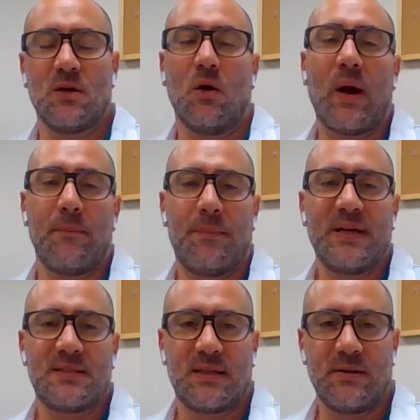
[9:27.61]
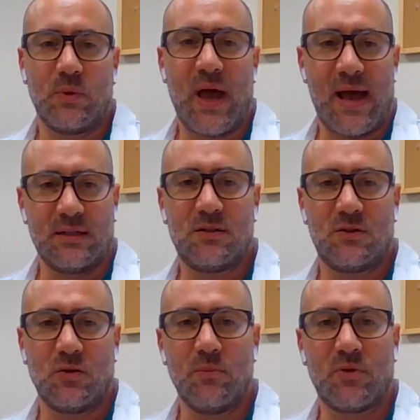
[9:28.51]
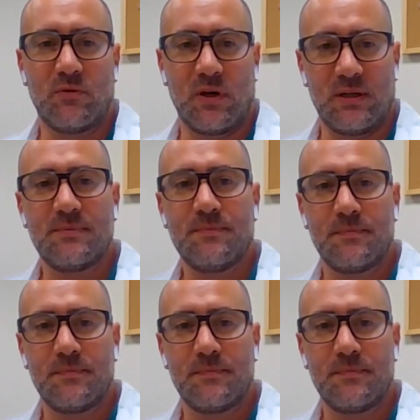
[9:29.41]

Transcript: so basically we had to, to improvise.